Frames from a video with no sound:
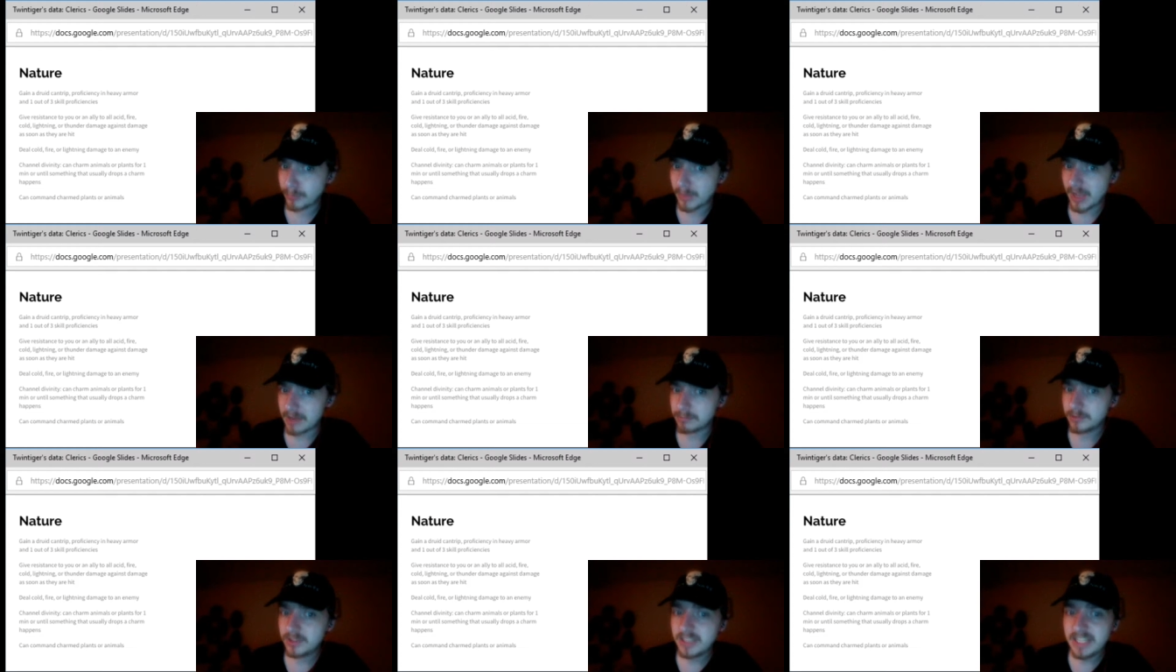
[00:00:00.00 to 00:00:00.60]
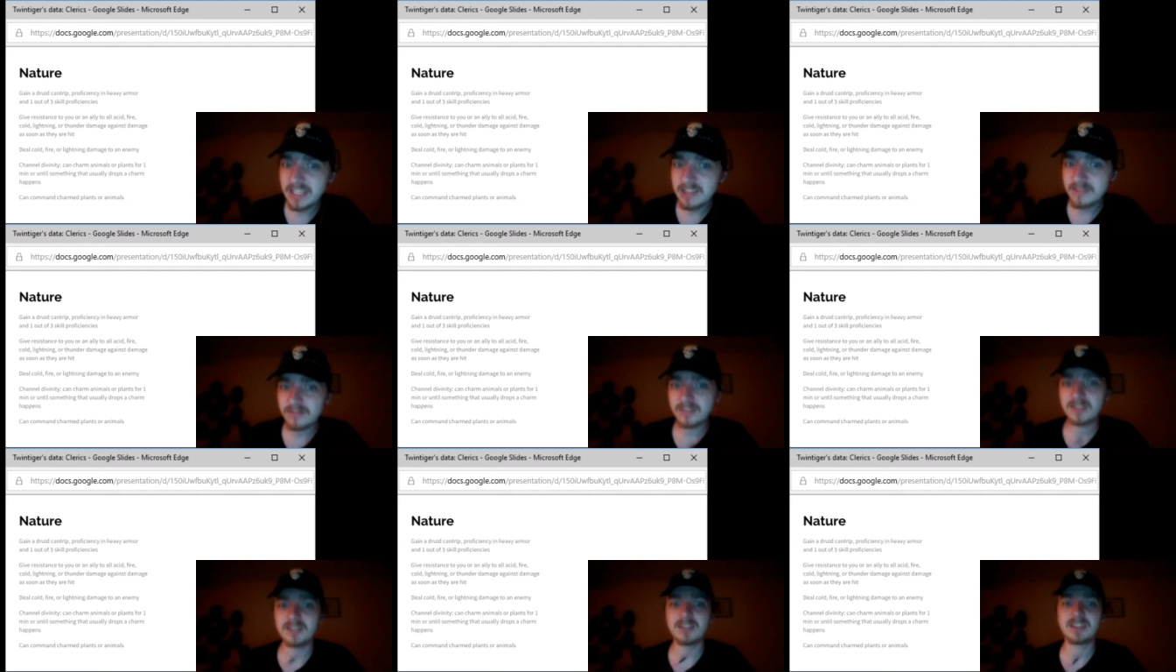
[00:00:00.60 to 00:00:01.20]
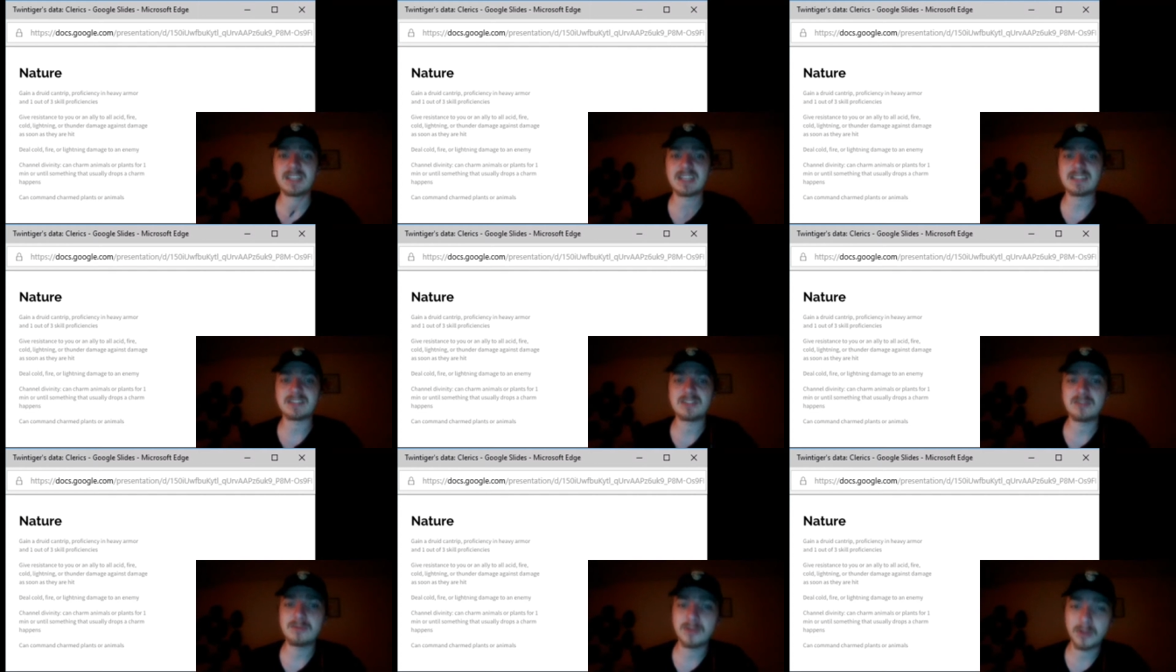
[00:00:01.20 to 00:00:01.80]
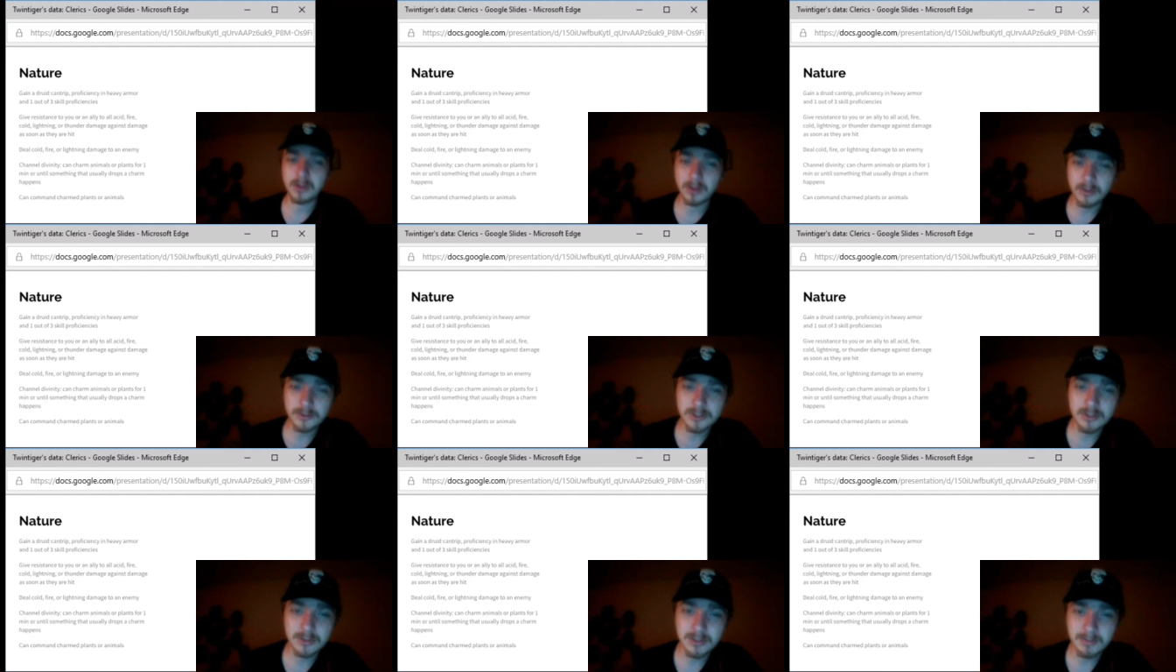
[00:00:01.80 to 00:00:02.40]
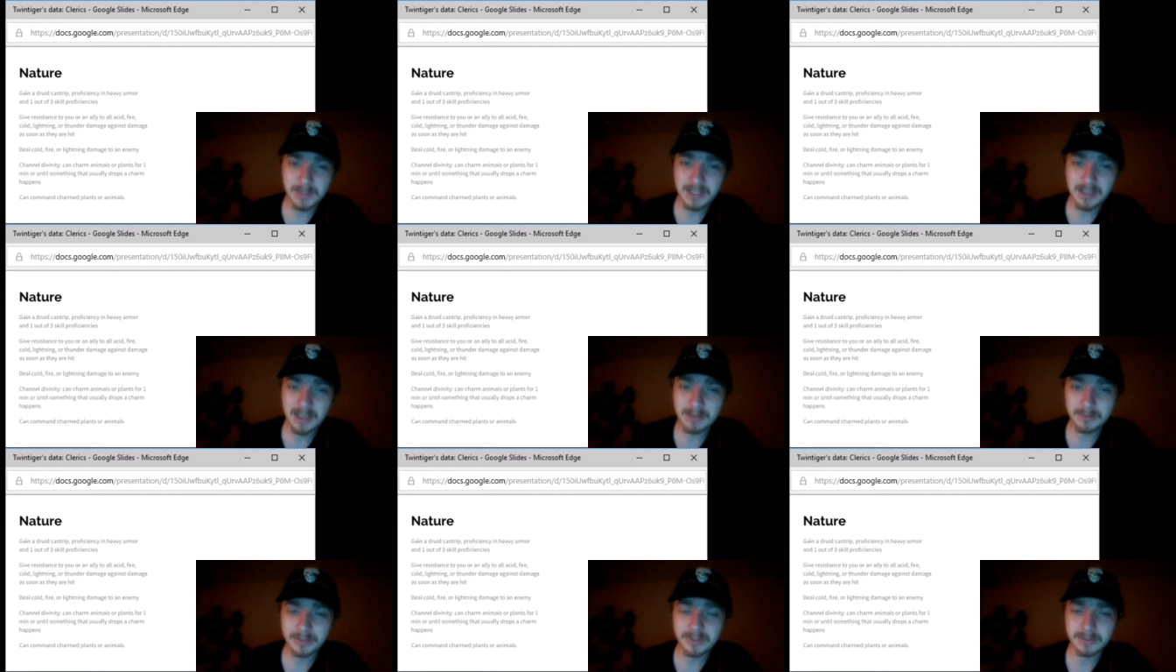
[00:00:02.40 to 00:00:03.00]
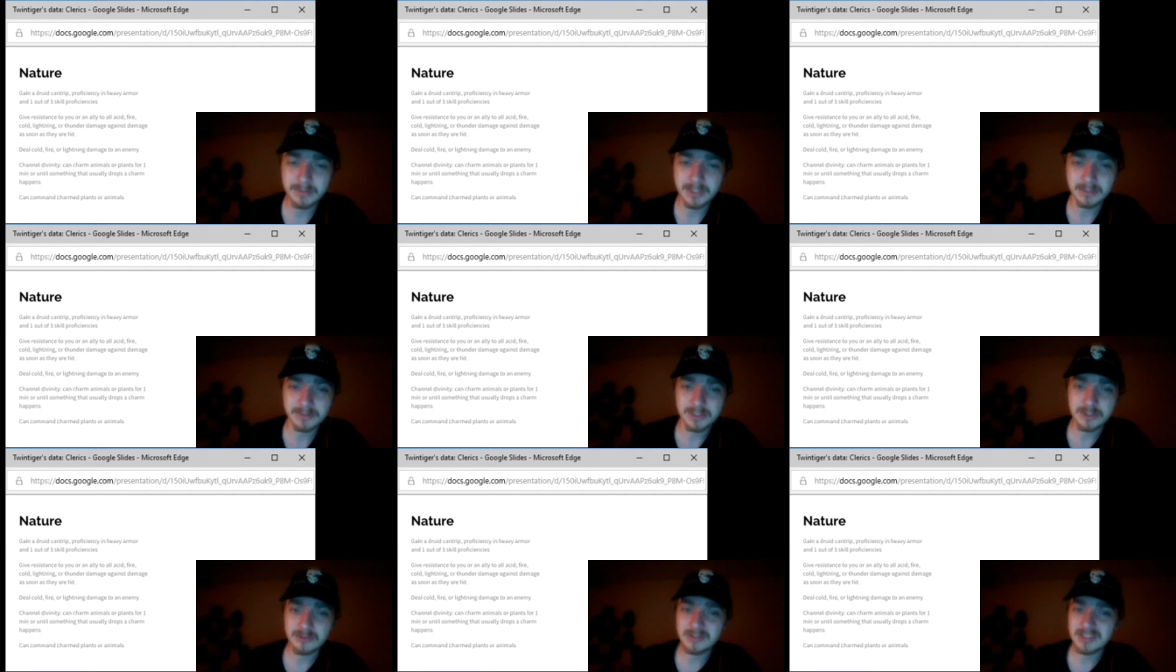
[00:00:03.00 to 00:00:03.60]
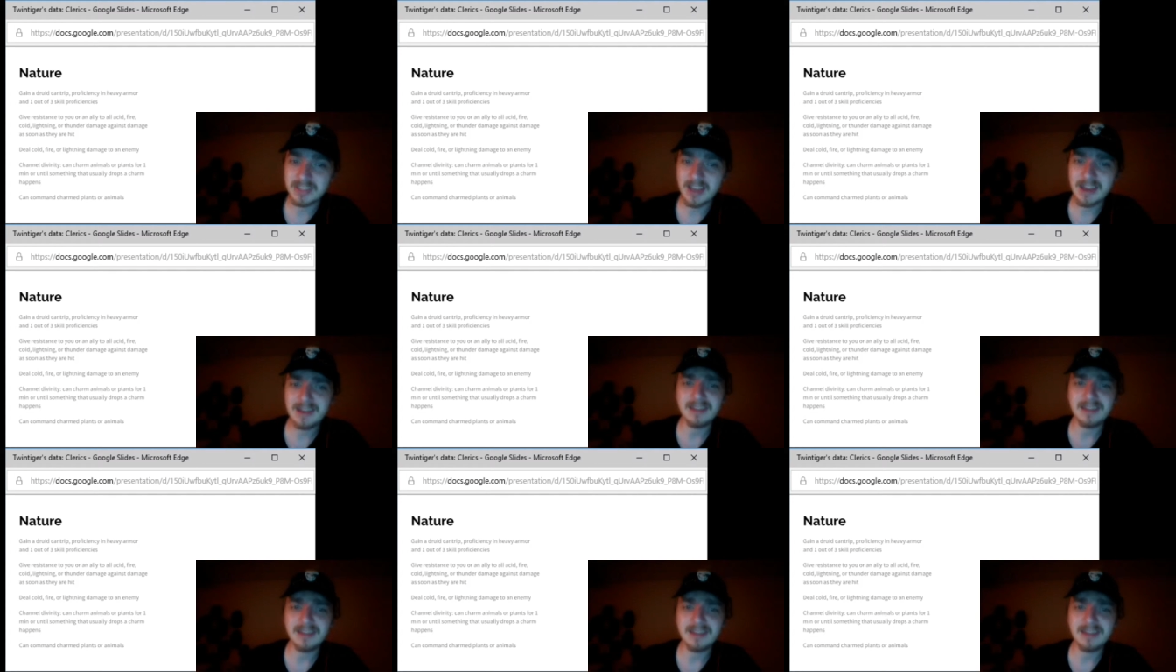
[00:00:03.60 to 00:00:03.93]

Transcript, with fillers: I believe gets you closer to being able to commit suicide.